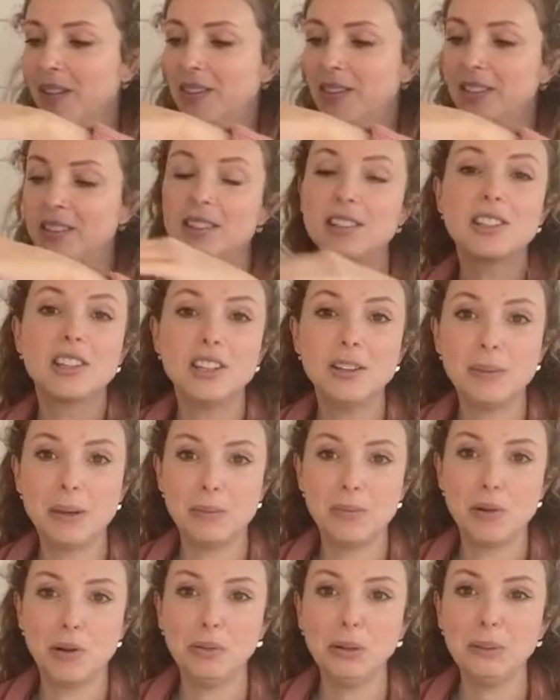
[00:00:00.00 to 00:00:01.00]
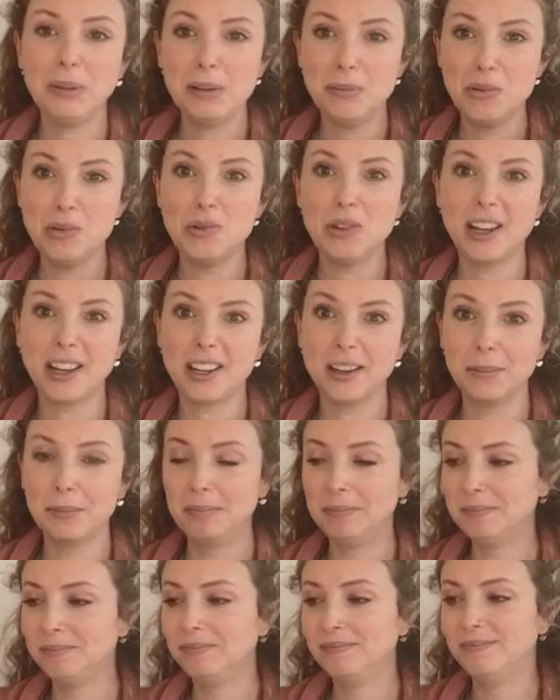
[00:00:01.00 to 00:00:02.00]
this is gonna be probably more like
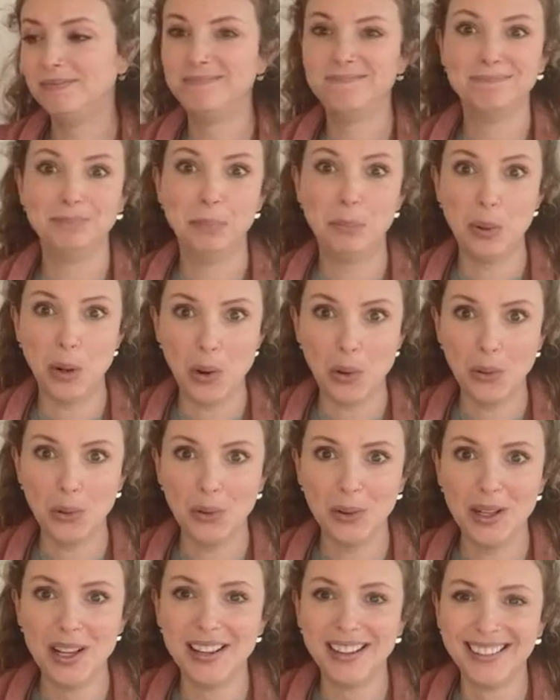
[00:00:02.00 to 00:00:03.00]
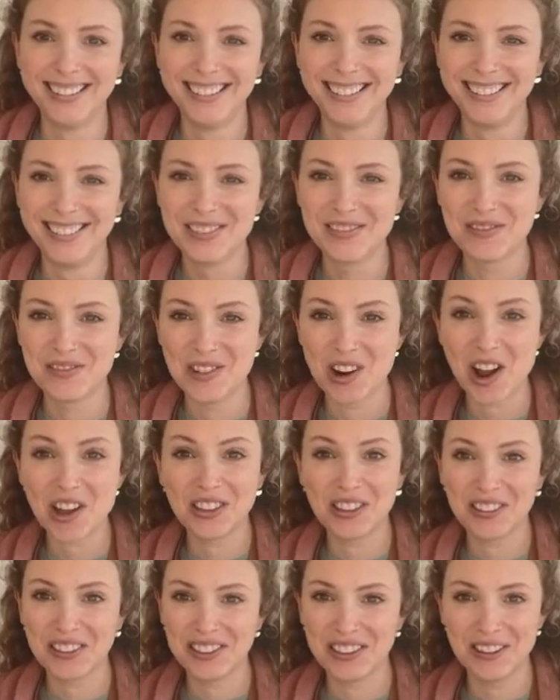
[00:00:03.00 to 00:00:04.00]
a bowl
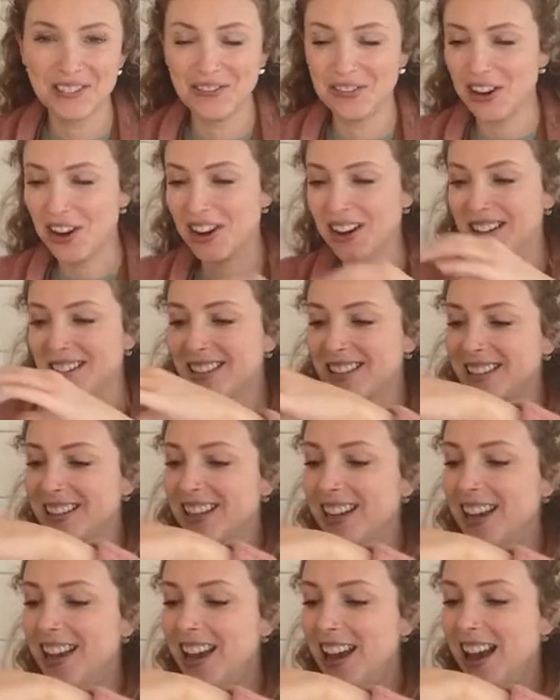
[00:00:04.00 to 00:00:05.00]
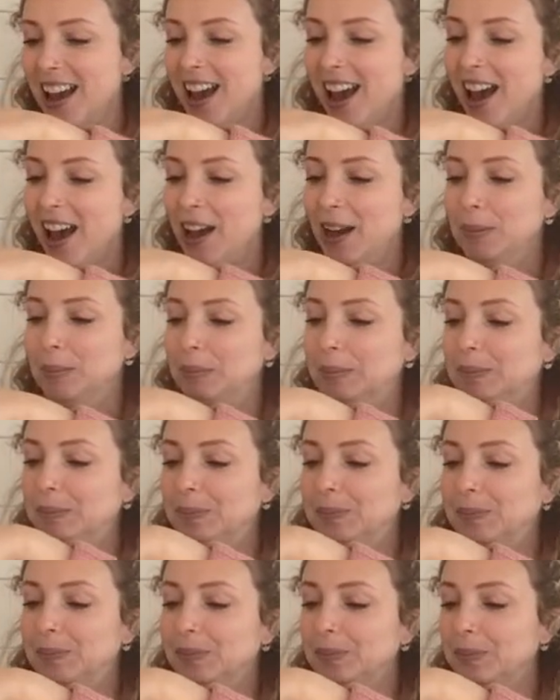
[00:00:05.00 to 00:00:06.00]
rather than a vase.
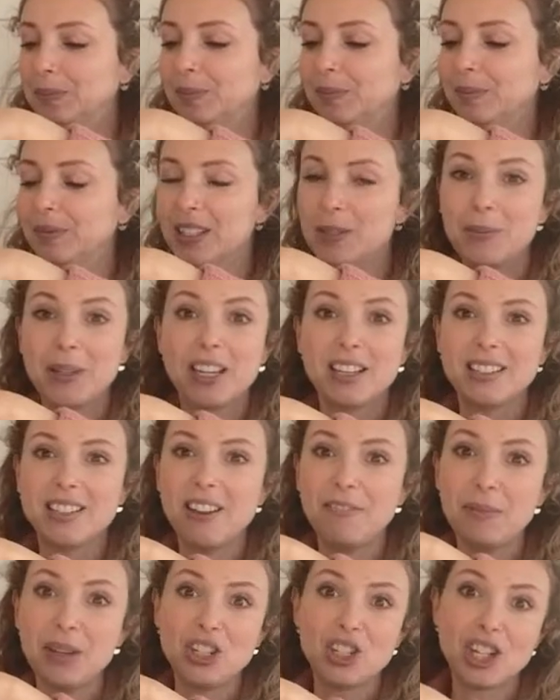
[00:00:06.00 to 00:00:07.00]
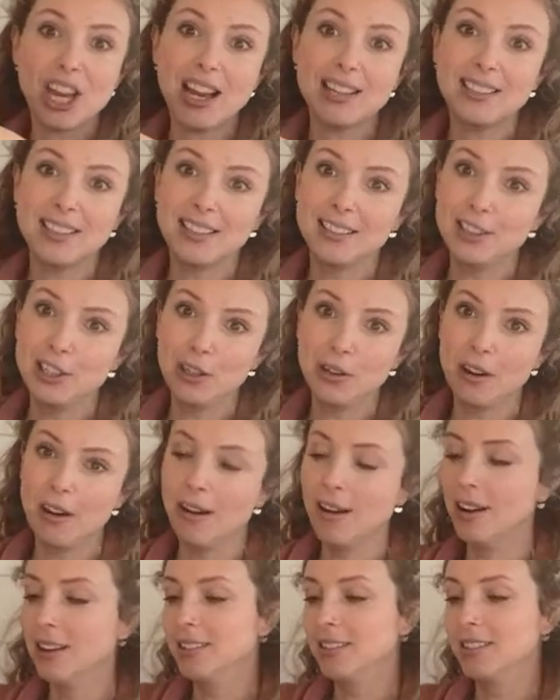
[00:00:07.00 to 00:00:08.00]
It's because I've been chatting to you
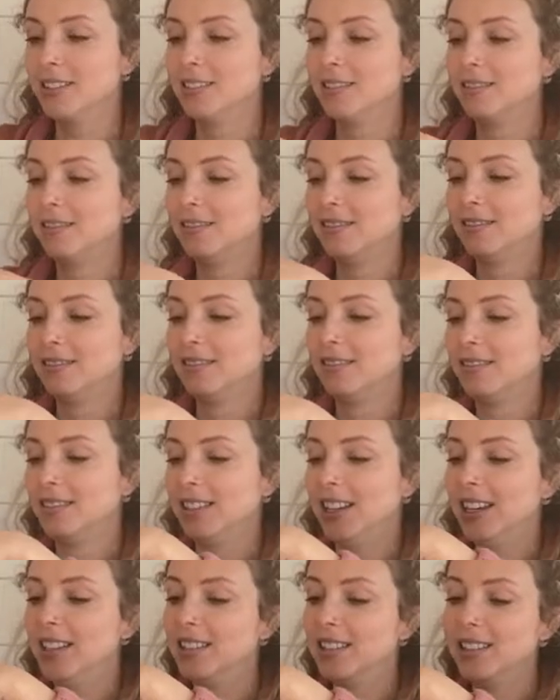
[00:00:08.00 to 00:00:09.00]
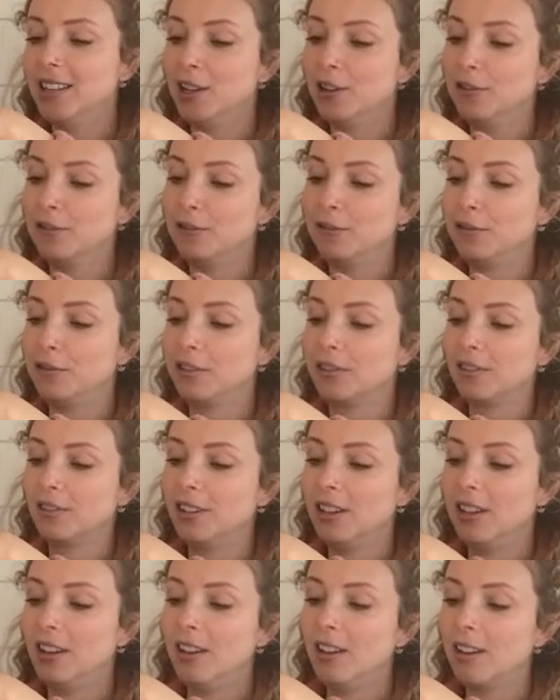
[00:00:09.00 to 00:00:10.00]
guys instead of
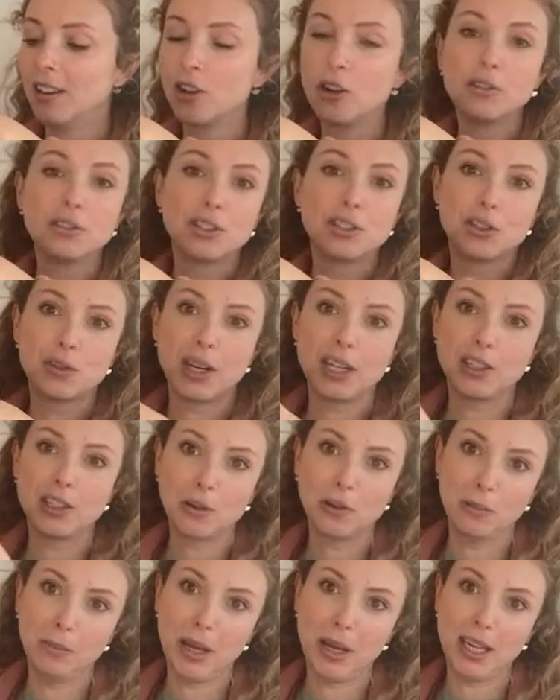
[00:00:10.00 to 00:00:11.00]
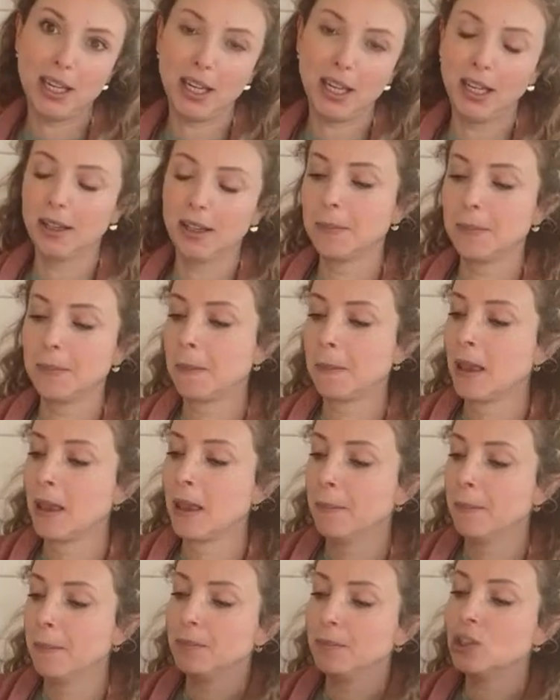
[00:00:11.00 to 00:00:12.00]
concentrating on making.
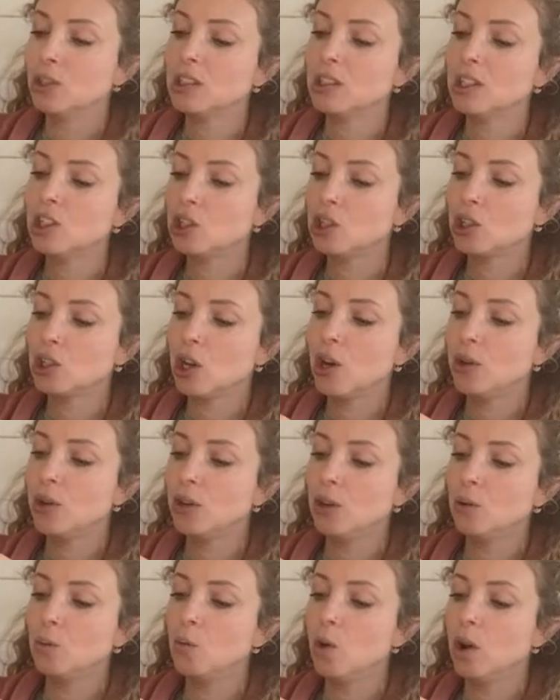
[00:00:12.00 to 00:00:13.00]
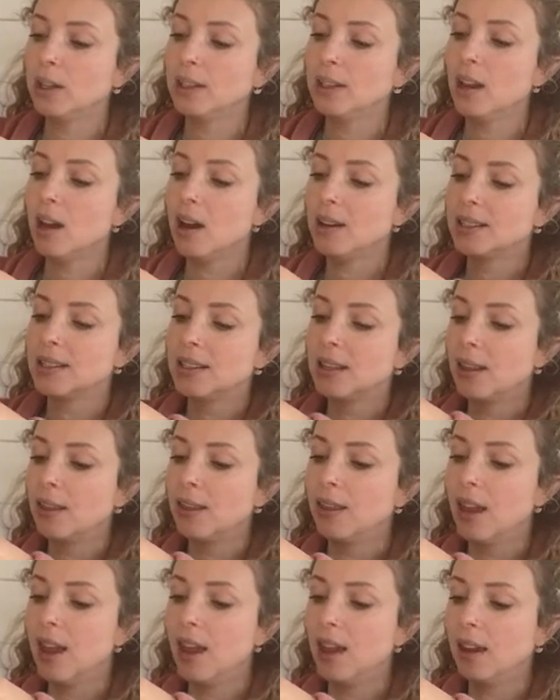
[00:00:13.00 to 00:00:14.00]
But I'm just gonna show you one last
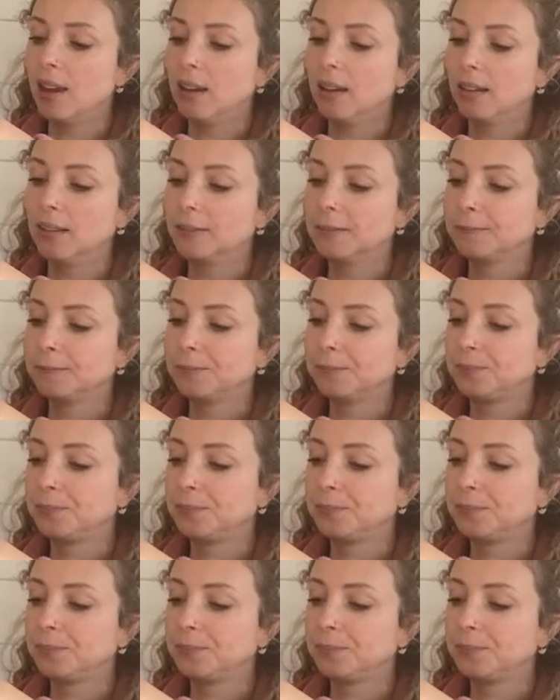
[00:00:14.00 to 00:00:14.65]
thing